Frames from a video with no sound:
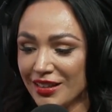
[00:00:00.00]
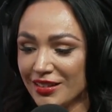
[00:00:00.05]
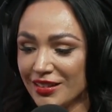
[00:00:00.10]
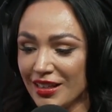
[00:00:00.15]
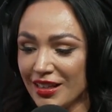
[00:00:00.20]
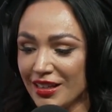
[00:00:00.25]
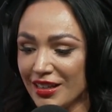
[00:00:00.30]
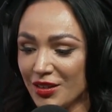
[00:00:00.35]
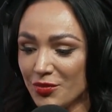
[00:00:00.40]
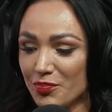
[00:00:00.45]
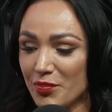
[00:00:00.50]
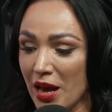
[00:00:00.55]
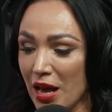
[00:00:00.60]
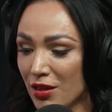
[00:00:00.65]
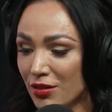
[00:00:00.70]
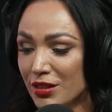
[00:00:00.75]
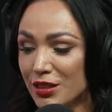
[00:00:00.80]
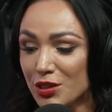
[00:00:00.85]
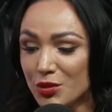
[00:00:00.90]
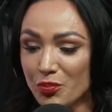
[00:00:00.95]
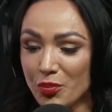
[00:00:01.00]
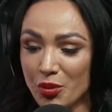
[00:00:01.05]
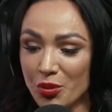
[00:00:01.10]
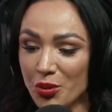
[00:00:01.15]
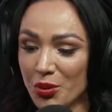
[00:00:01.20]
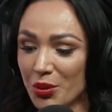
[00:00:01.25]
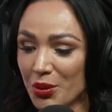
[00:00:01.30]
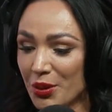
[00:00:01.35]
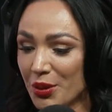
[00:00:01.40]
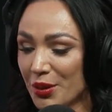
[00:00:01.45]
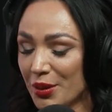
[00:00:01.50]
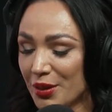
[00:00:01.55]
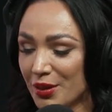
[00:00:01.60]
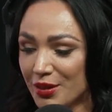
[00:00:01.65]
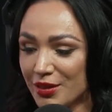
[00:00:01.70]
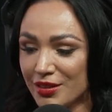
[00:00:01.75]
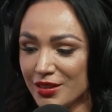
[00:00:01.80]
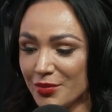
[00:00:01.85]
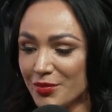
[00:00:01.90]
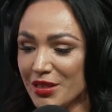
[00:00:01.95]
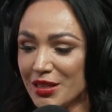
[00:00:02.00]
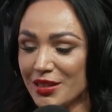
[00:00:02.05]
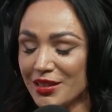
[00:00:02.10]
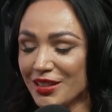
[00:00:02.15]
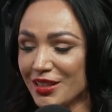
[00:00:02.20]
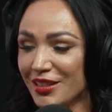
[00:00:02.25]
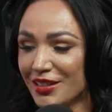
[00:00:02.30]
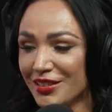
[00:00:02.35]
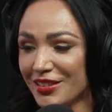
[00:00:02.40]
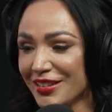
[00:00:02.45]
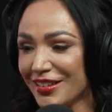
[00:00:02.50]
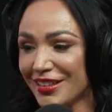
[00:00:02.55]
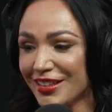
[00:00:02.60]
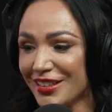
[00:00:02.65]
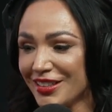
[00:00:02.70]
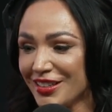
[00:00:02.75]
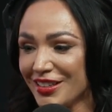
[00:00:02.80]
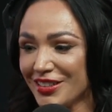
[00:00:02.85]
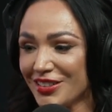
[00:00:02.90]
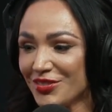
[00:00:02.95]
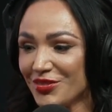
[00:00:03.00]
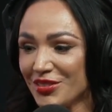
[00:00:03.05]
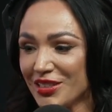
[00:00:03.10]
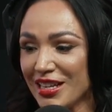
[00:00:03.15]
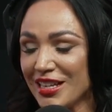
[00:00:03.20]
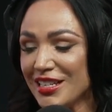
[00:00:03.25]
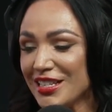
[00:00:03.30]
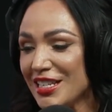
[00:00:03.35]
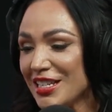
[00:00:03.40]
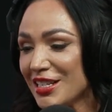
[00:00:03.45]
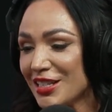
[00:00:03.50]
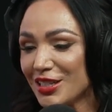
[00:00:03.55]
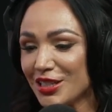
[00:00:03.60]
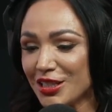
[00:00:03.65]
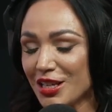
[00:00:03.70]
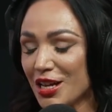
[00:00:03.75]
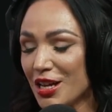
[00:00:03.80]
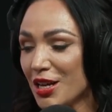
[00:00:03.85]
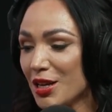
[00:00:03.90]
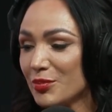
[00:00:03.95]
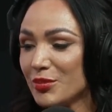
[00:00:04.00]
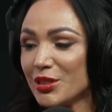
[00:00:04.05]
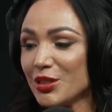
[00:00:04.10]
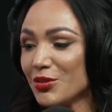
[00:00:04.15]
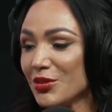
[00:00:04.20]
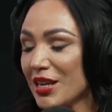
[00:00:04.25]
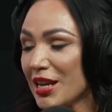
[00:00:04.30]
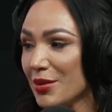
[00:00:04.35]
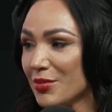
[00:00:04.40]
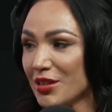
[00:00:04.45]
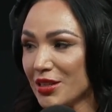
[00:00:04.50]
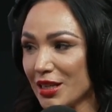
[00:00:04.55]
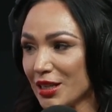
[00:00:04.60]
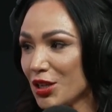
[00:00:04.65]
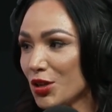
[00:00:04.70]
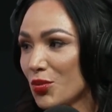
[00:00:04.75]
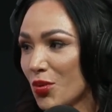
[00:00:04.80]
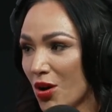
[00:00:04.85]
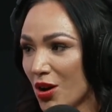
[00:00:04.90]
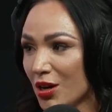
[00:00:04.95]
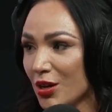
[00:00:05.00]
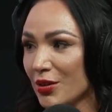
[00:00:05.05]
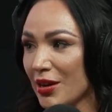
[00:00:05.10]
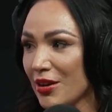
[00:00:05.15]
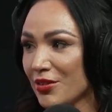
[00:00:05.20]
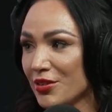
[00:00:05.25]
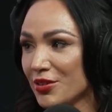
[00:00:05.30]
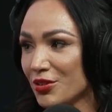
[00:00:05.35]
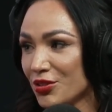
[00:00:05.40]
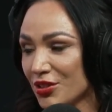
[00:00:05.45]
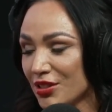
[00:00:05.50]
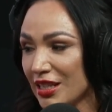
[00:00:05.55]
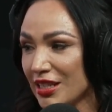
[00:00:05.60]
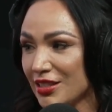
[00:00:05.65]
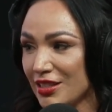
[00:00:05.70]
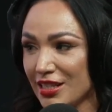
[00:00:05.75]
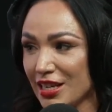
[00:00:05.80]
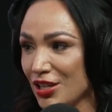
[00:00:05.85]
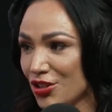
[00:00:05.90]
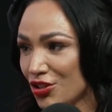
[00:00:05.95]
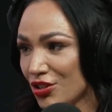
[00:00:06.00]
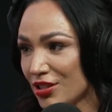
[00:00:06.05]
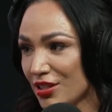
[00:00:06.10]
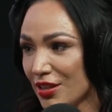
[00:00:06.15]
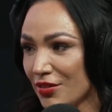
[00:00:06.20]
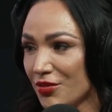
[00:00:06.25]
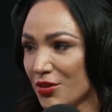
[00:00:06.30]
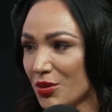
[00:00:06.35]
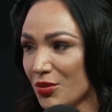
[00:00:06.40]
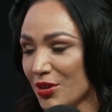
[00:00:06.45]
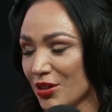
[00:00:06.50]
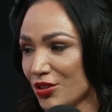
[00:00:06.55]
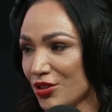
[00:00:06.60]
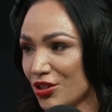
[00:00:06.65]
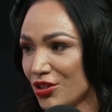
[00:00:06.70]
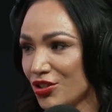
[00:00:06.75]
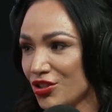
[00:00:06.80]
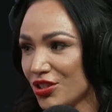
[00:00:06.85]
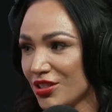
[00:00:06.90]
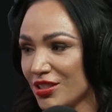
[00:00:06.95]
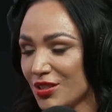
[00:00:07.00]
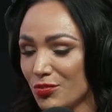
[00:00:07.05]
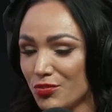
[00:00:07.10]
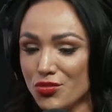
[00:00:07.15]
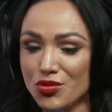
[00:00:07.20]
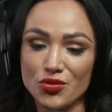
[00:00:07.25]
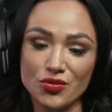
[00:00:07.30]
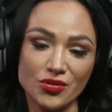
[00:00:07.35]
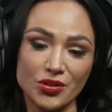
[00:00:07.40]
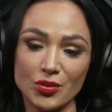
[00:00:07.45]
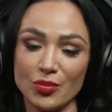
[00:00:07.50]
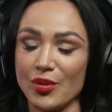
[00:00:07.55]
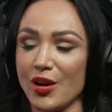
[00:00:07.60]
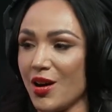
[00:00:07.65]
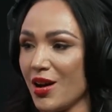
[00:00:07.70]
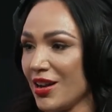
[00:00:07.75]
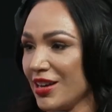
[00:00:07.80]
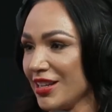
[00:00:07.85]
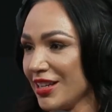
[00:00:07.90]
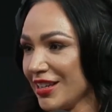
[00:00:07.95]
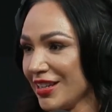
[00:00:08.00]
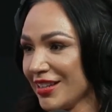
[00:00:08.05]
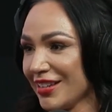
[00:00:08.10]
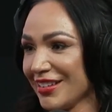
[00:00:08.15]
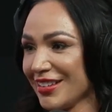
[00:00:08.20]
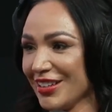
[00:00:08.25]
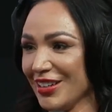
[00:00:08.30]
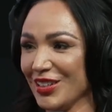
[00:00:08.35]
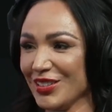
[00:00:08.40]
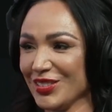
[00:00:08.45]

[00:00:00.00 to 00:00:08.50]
like balance boards. I mean, Indian clubs, you name it. Like you walk around and there's like stations everywhere to just move your body.